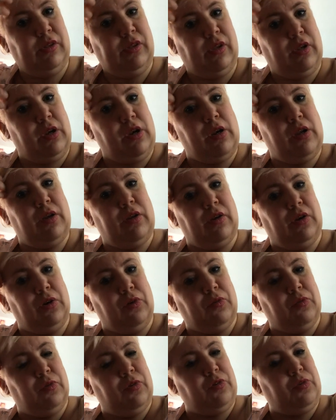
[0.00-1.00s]
the
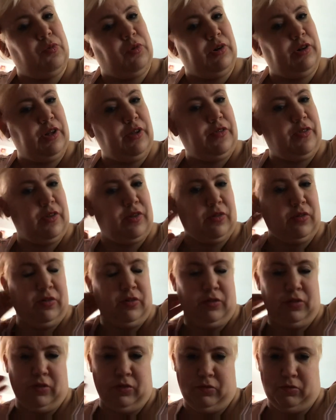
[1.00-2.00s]
newest one, not the
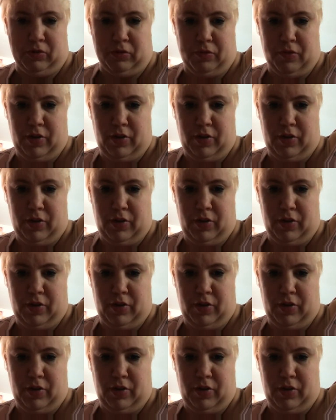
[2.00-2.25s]
one